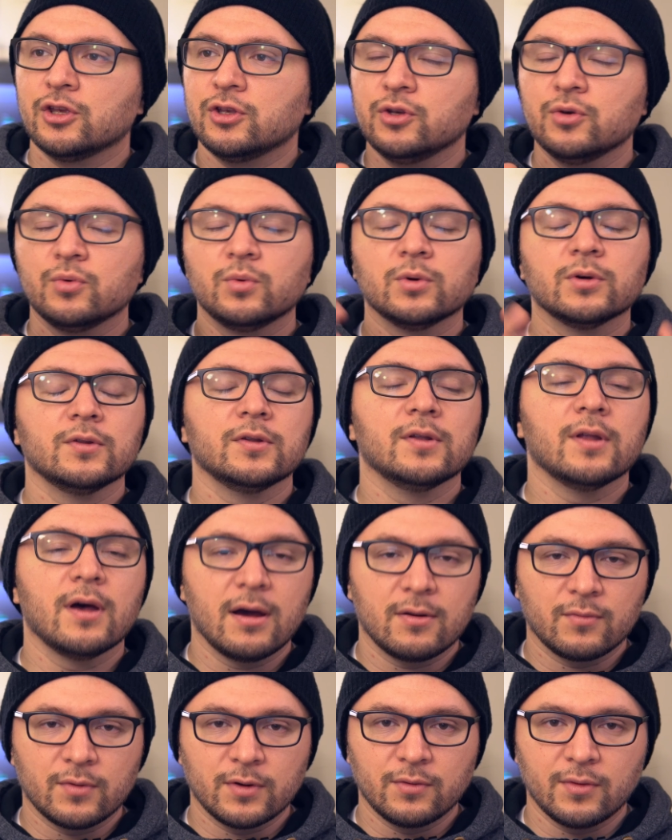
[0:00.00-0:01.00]
You will
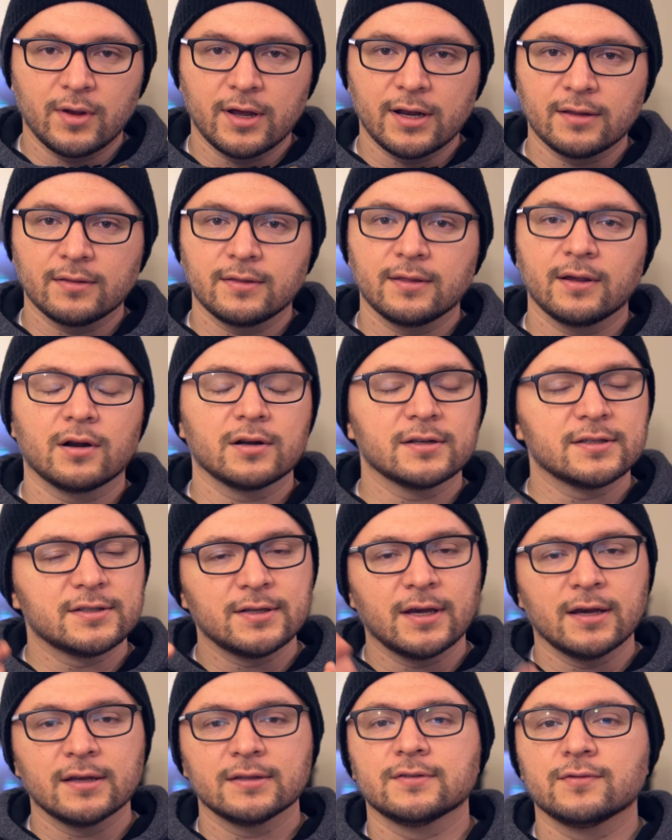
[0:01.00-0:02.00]
not regret it. There are
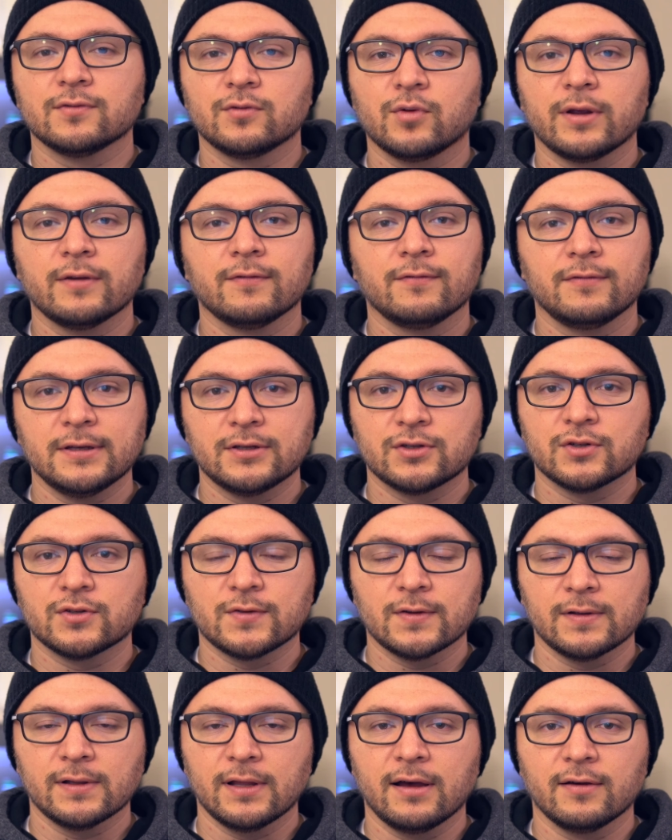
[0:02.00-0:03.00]
tons of great
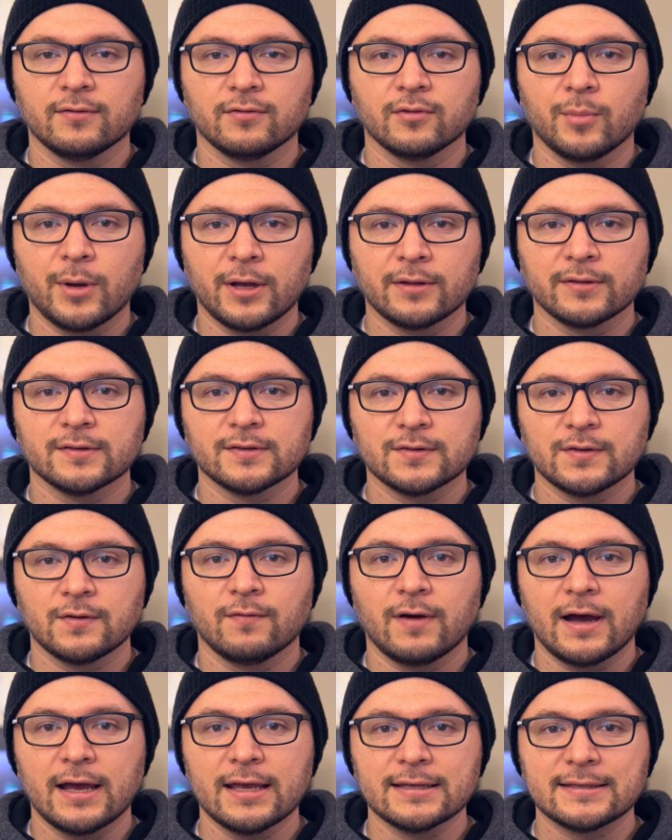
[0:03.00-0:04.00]
features to love about this
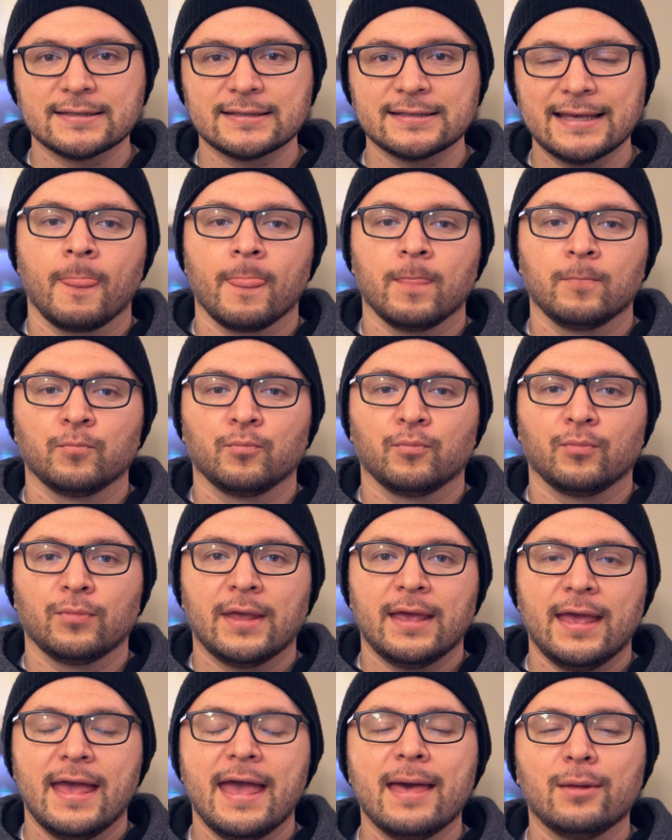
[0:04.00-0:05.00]
device.
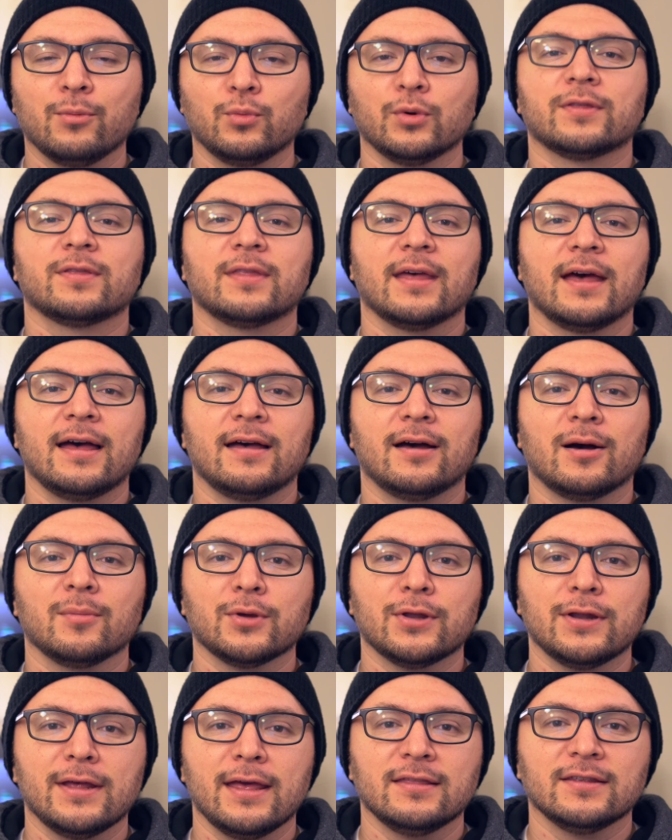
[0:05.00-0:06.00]
And with that, I'm
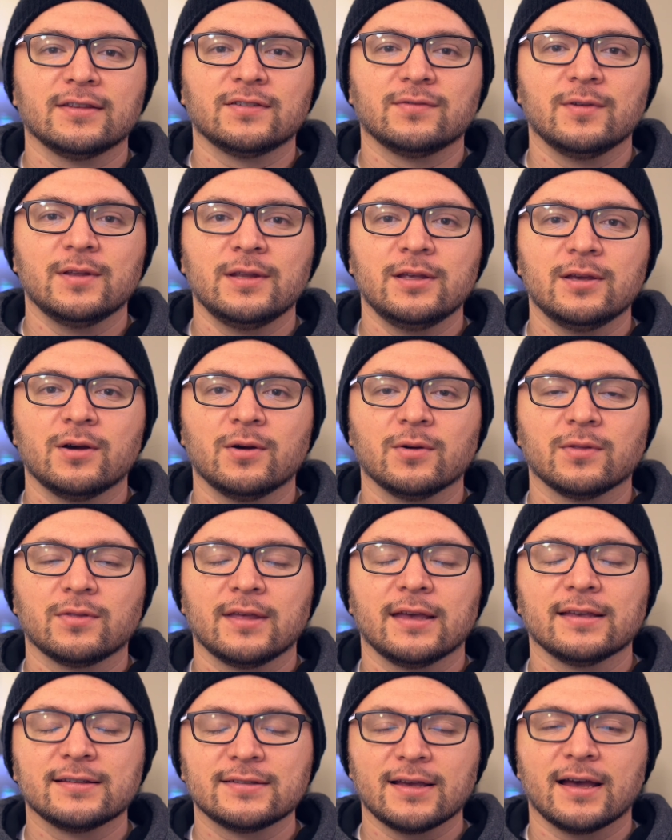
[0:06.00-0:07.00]
gonna end this video.
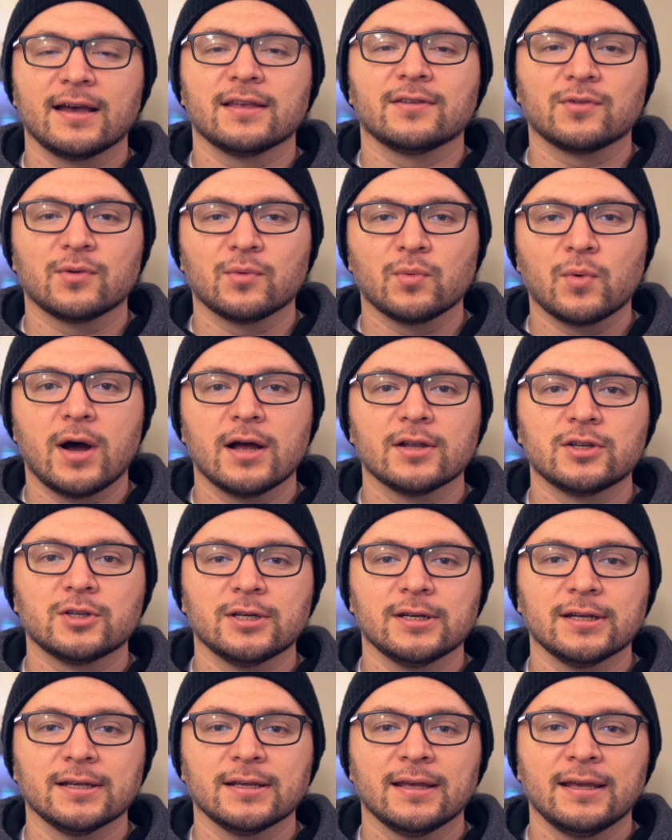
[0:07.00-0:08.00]
Thanks guys for
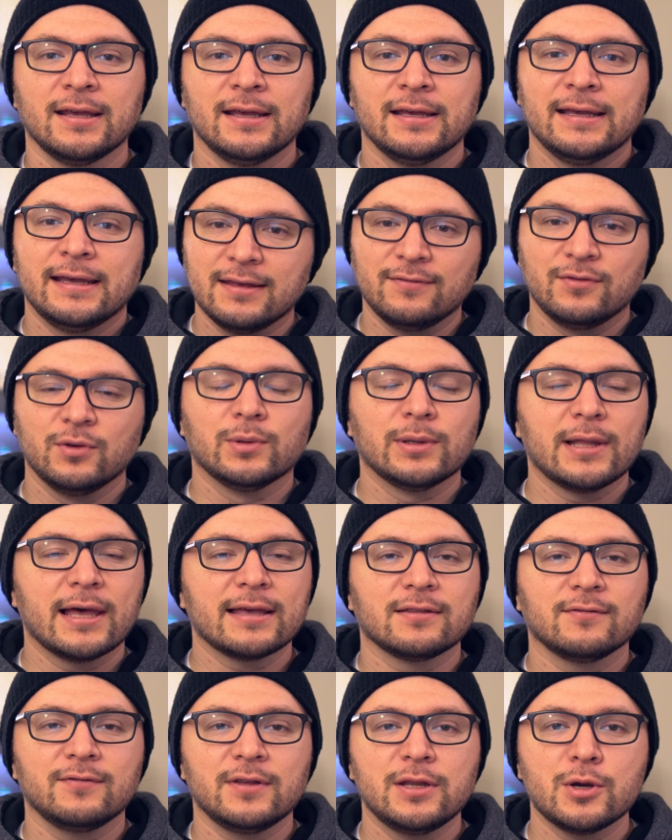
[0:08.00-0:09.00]
watching. If you
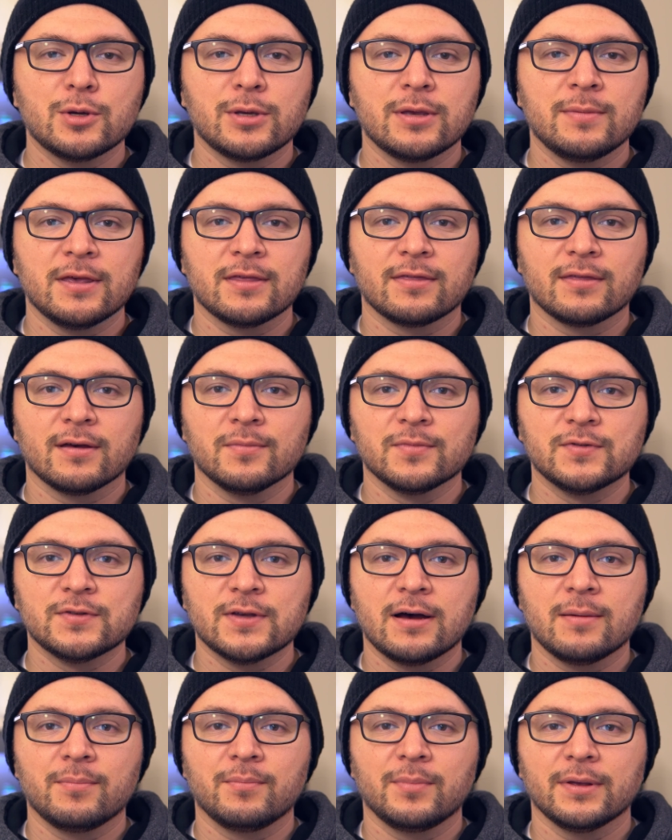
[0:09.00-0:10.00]
liked the video, give me a thumbs
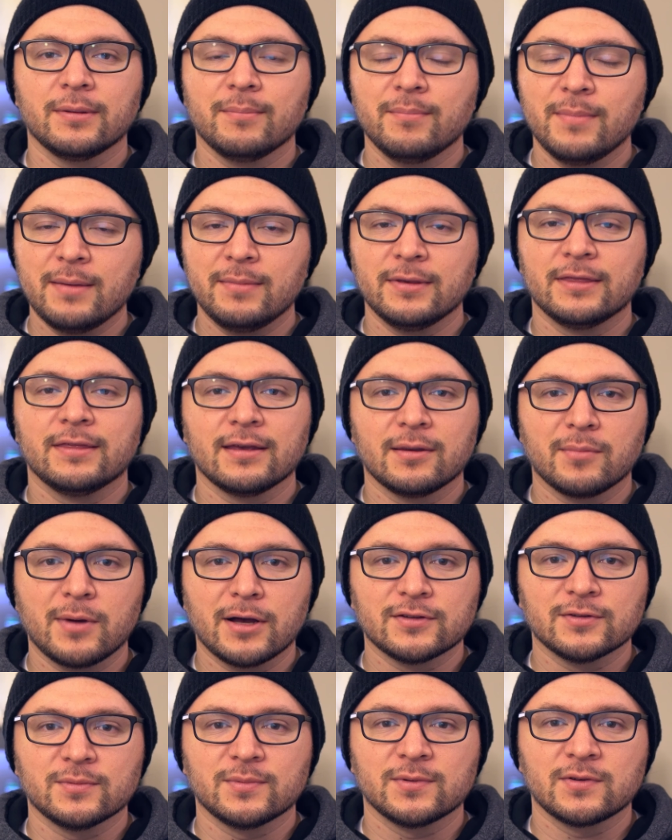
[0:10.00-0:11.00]
up. Maybe think
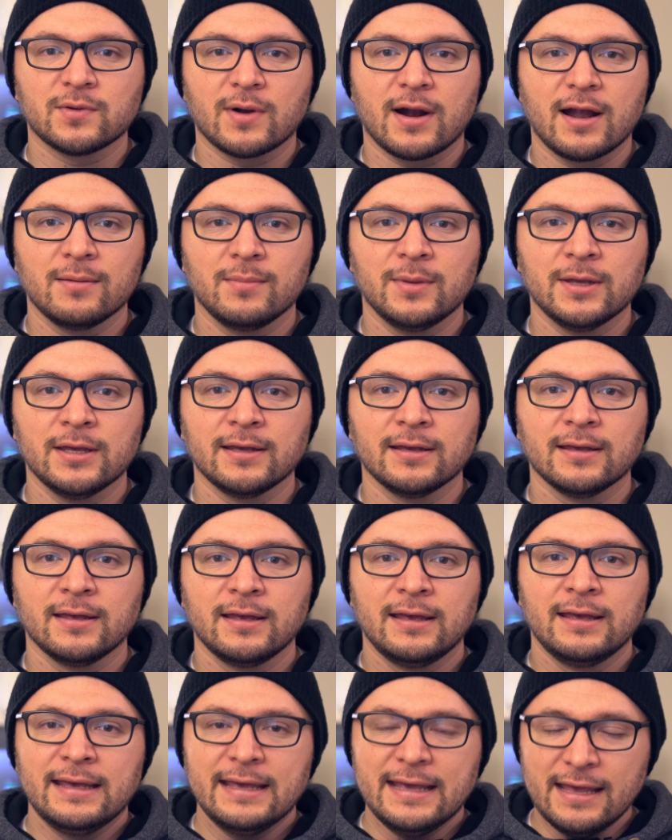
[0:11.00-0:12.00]
about subscribing.
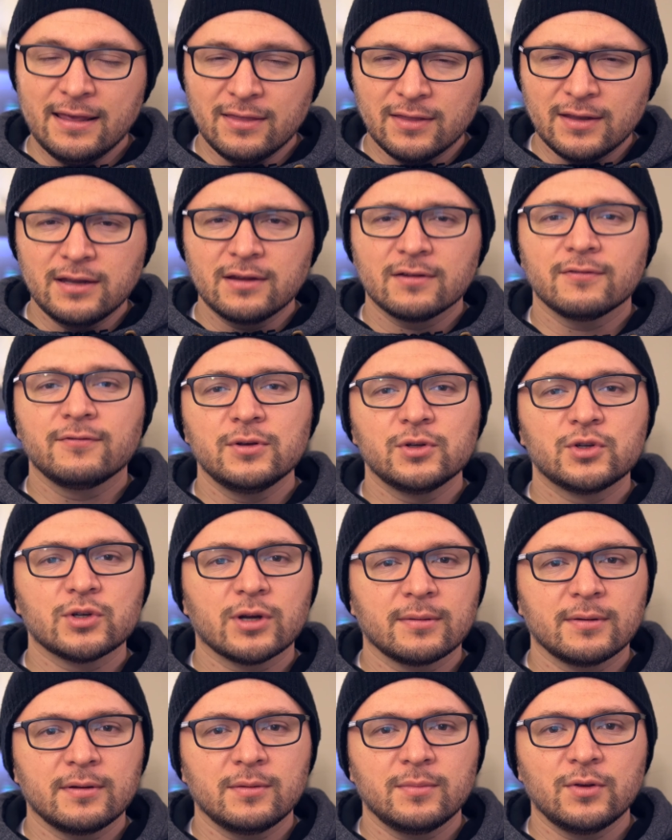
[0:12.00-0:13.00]
In the near future,
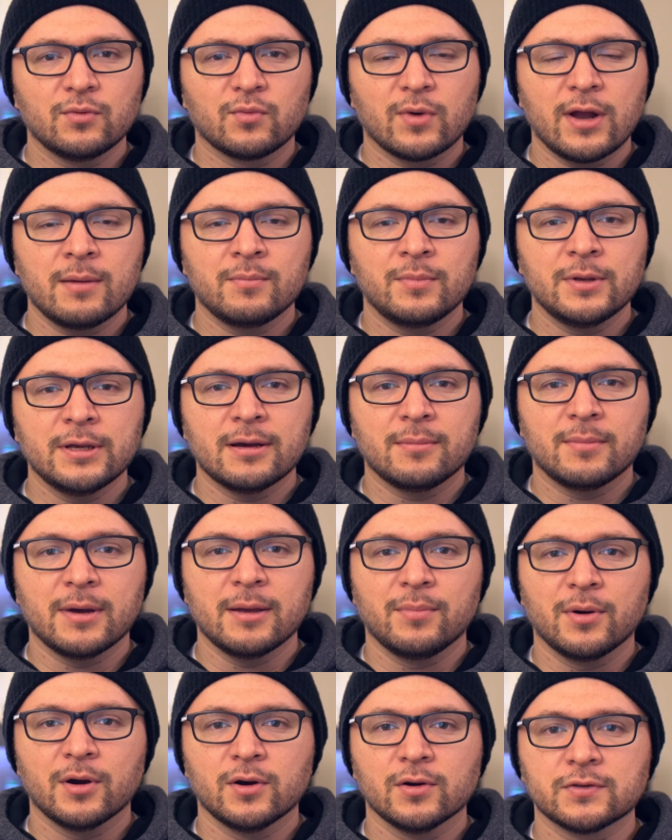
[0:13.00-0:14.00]
I'm gonna be ramping up
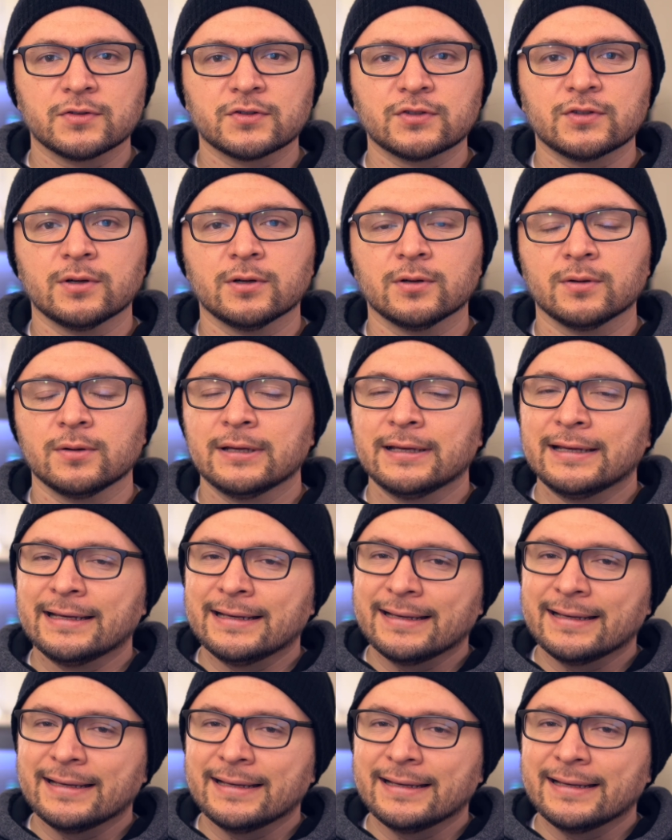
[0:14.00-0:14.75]
my posts, so